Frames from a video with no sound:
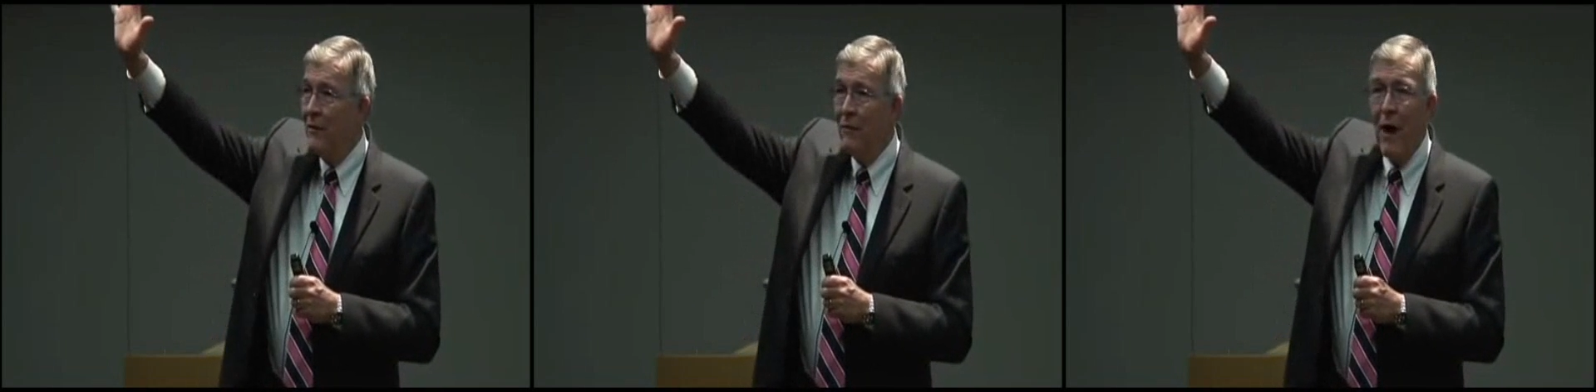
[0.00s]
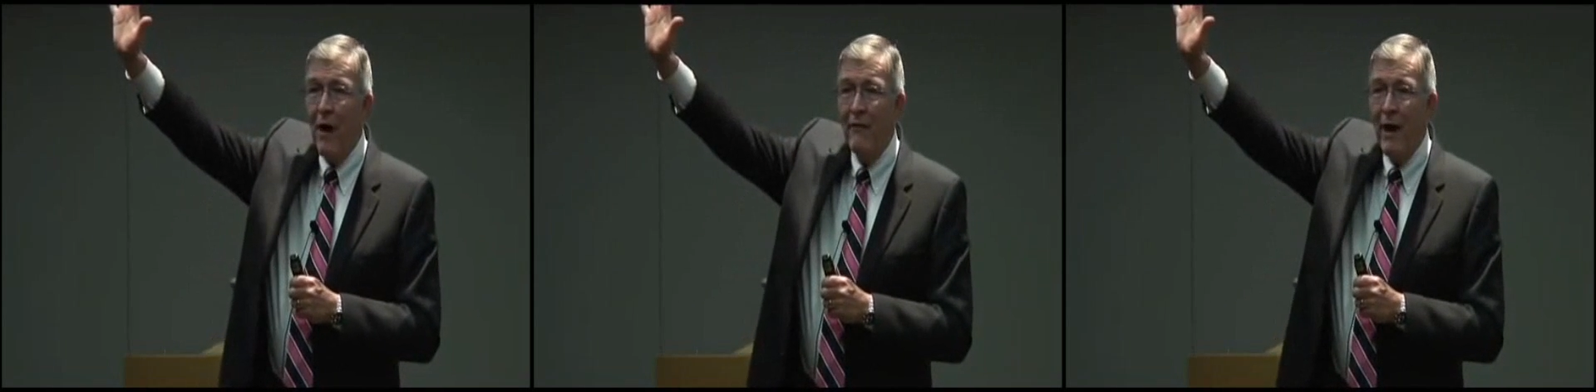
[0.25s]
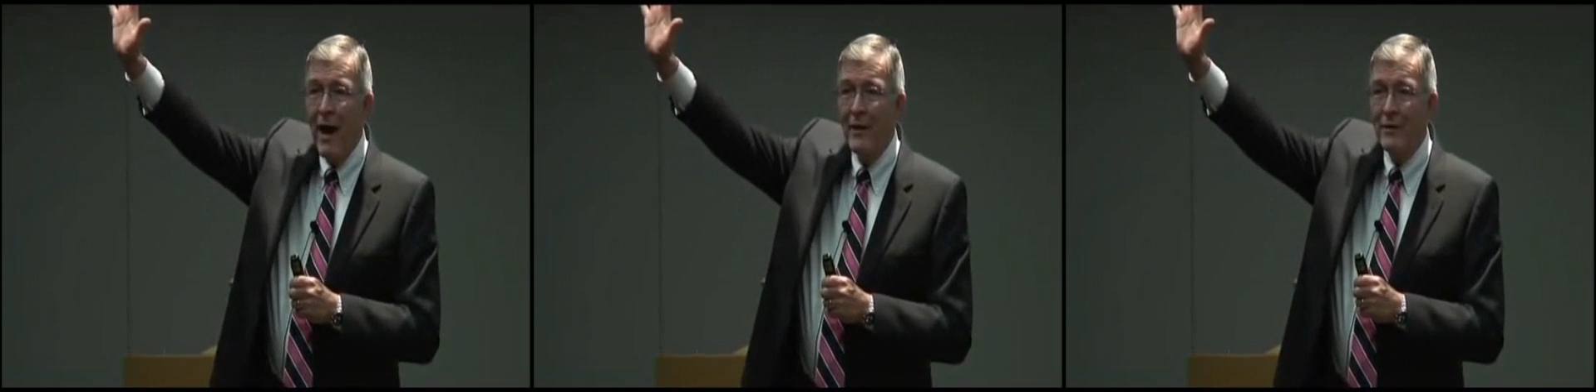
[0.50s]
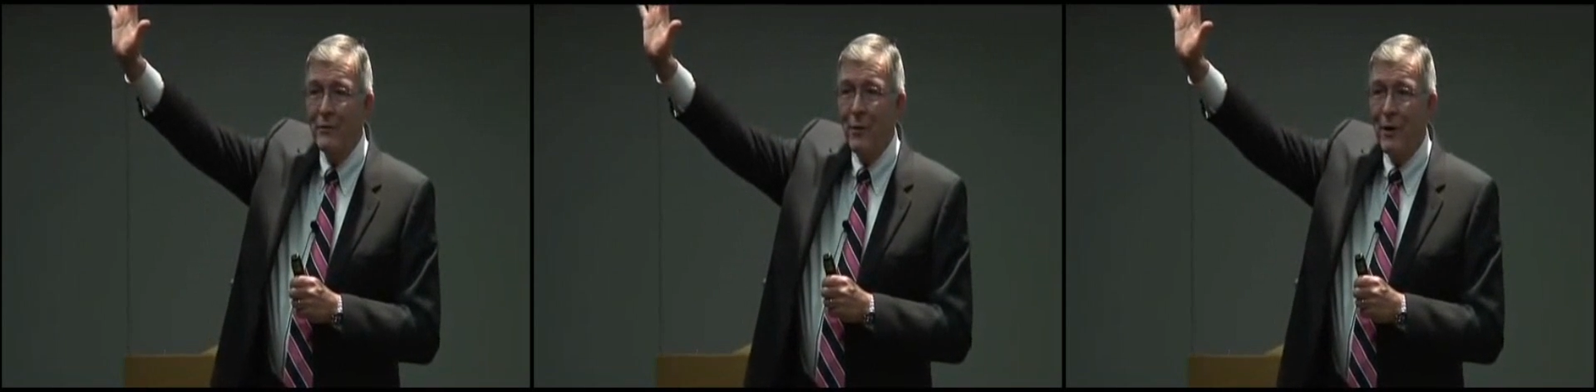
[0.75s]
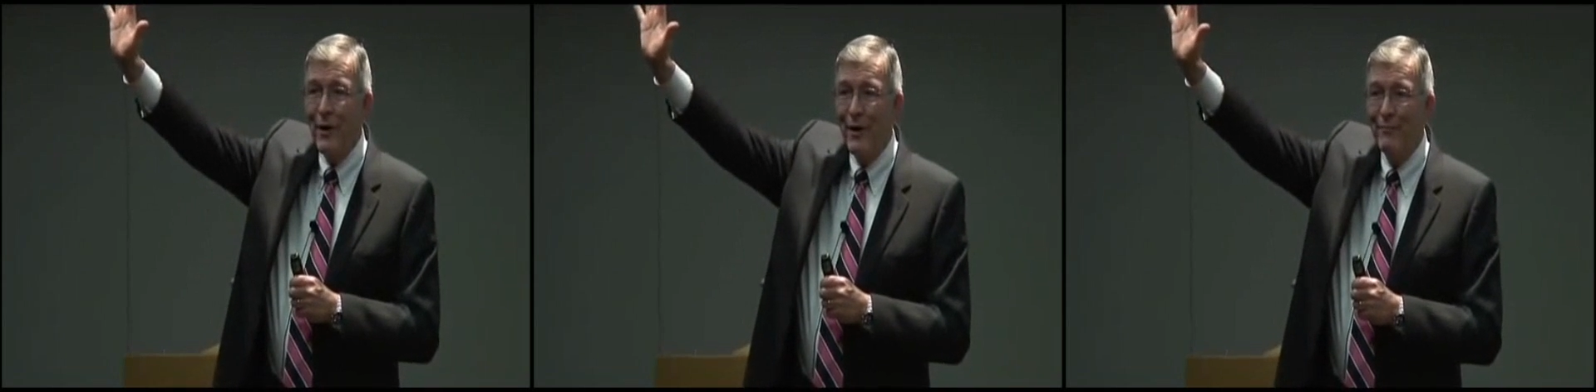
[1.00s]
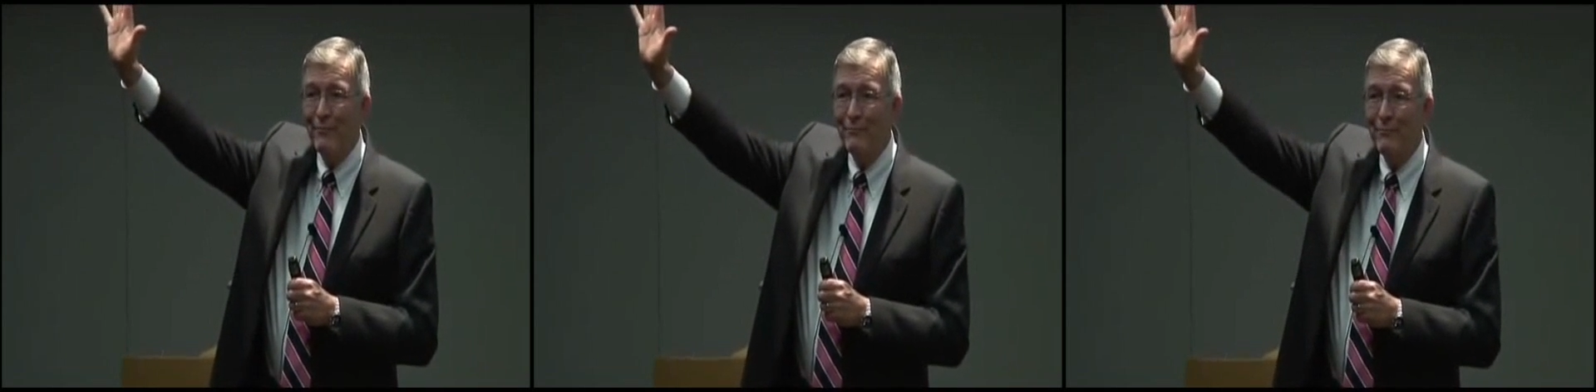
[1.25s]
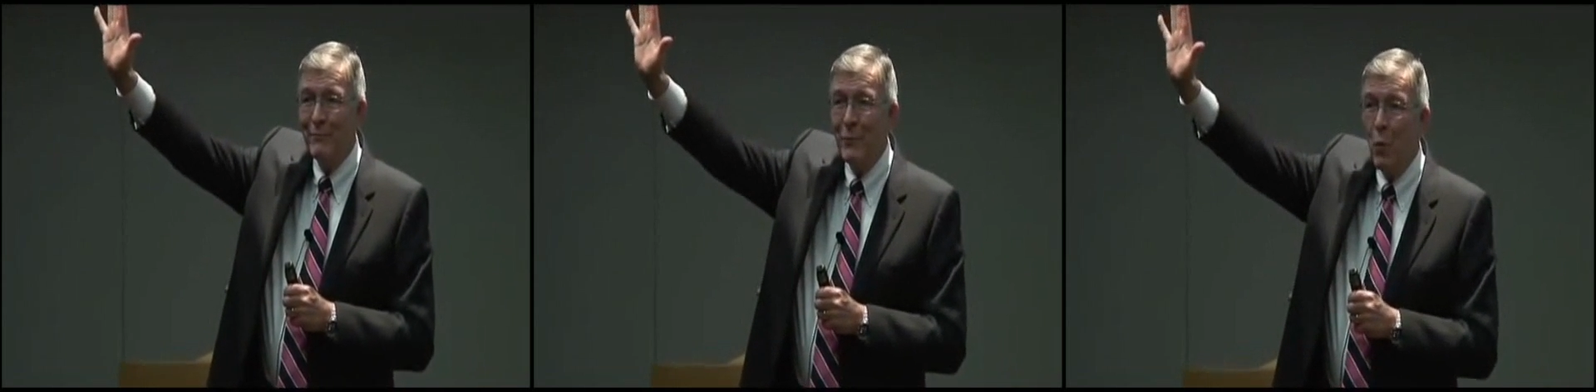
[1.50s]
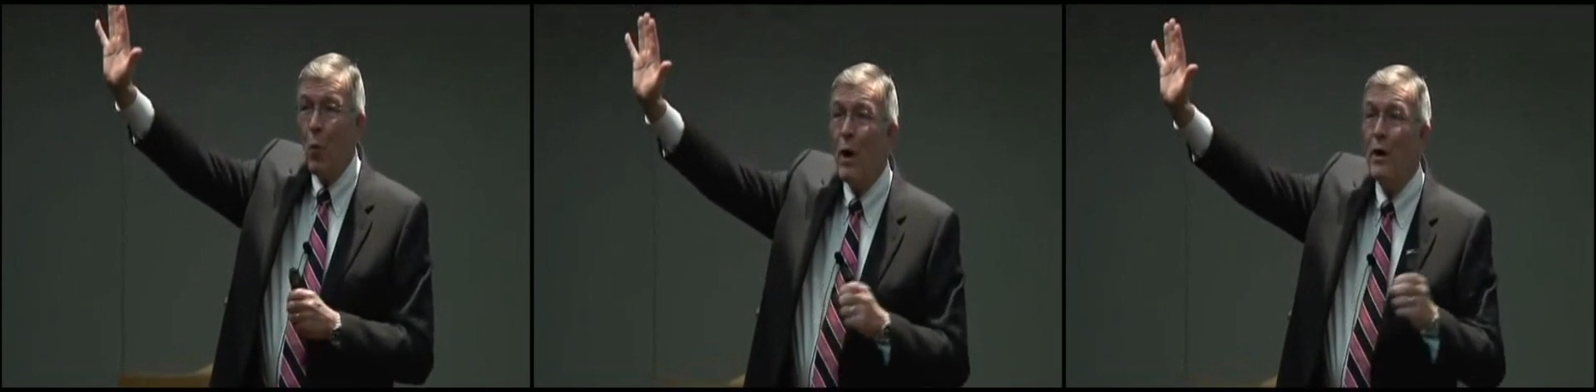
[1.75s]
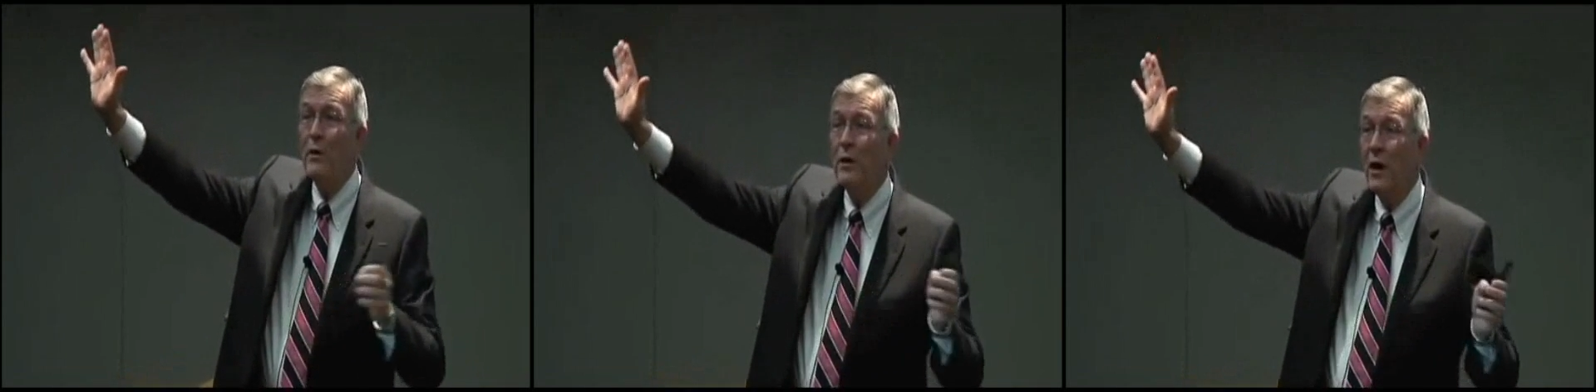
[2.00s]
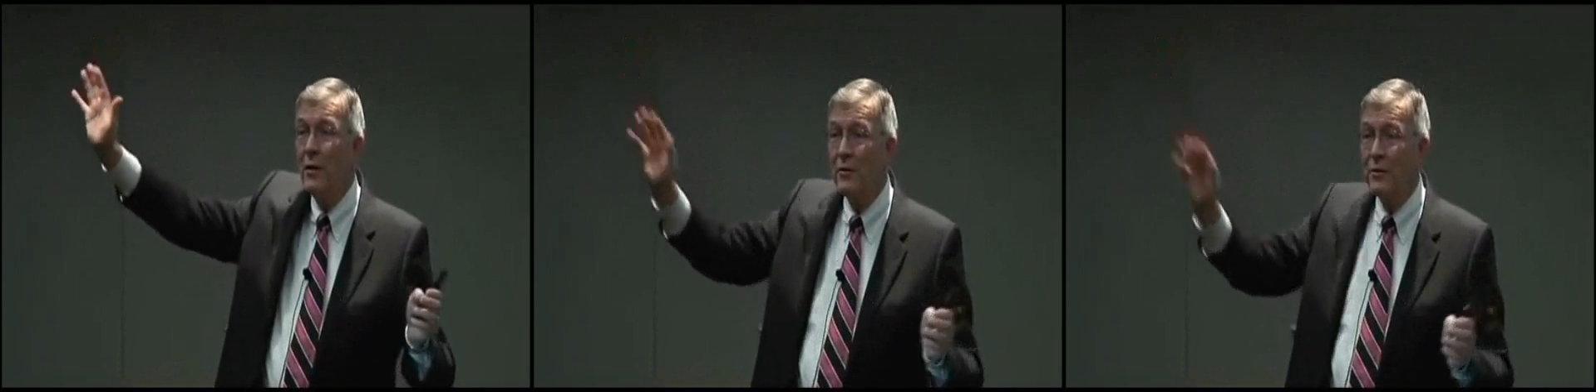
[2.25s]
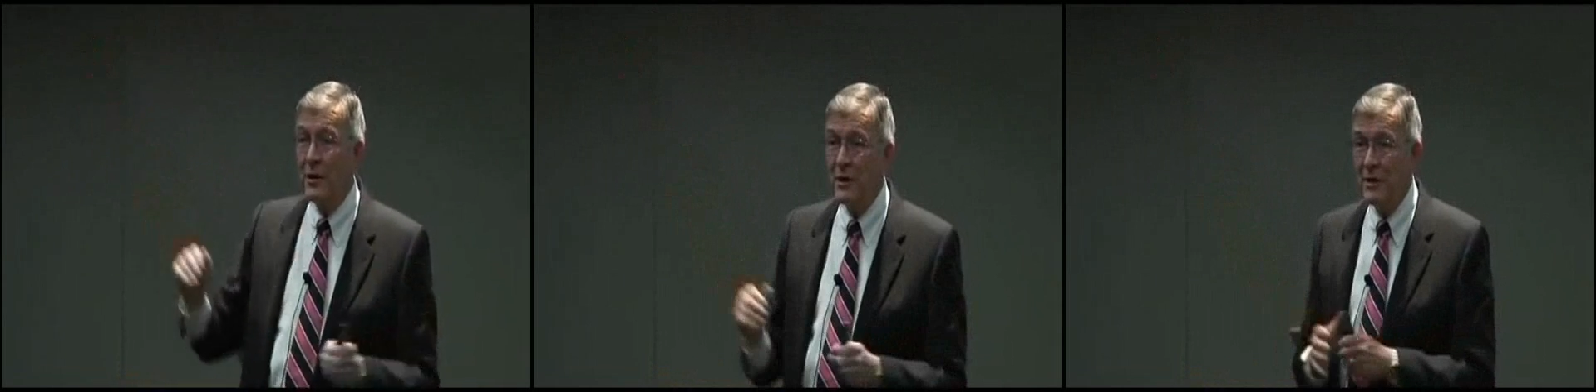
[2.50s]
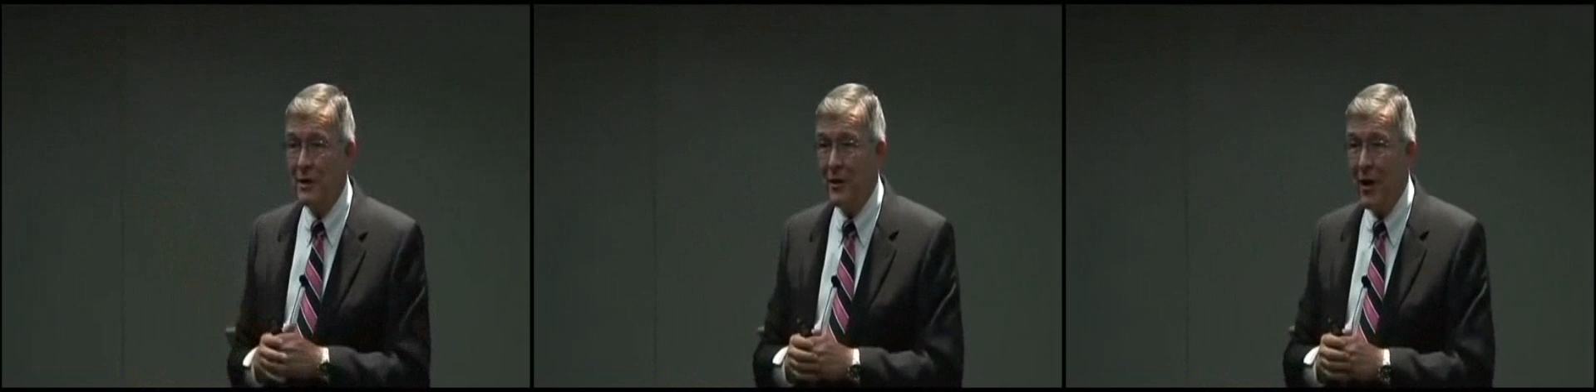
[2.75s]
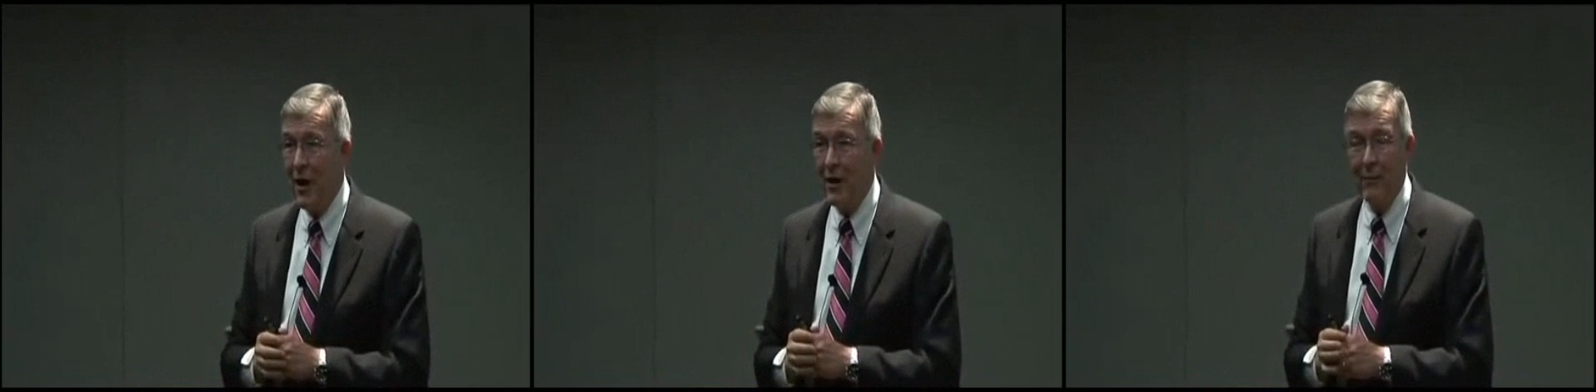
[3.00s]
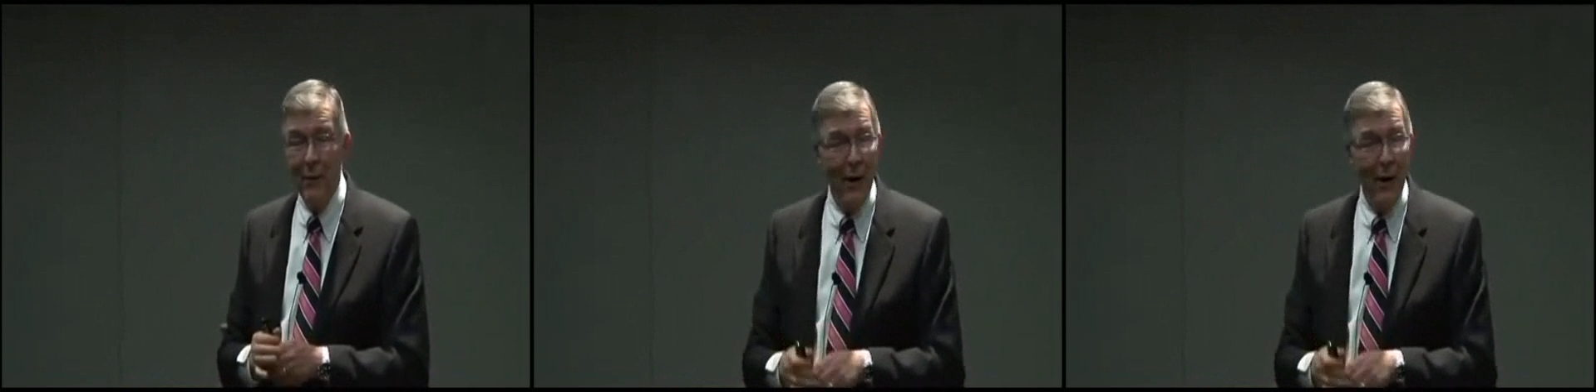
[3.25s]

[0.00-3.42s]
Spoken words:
5 hands went up. What did the other 60 talk